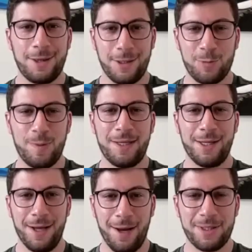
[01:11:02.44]
I think
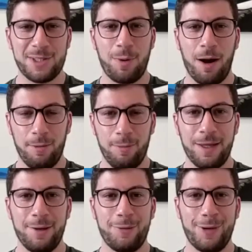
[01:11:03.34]
speaking up is
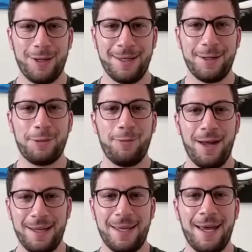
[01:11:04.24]
probably a really good
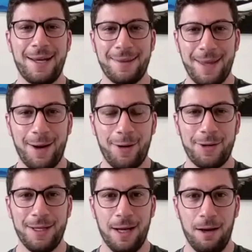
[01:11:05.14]
way of getting there,
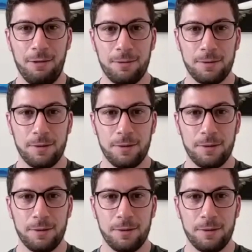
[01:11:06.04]
you know.